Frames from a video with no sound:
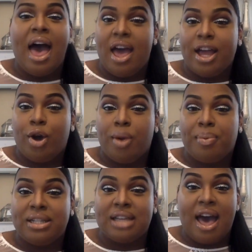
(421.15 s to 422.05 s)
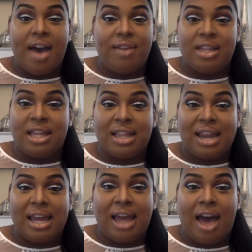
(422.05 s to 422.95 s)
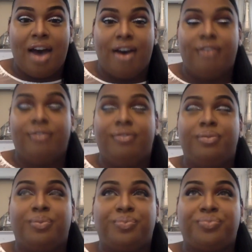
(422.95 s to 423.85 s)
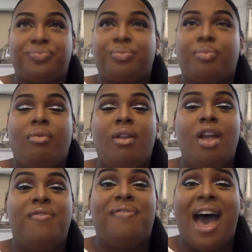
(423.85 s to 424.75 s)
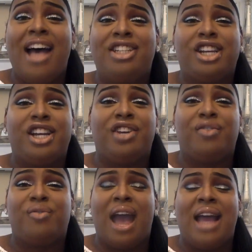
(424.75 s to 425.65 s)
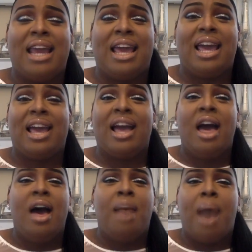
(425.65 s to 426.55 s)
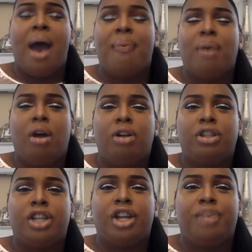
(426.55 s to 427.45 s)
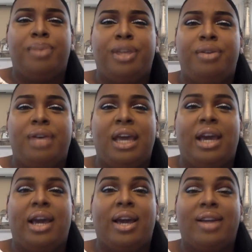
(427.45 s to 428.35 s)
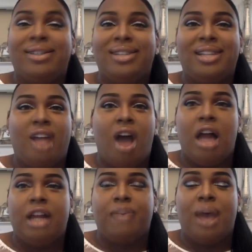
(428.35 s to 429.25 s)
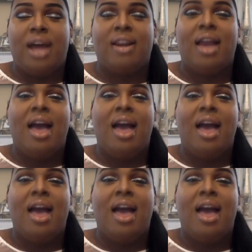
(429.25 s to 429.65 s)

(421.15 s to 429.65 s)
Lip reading: incorporates everything that I love: fashion, writing, pop culture, beauty, all in one.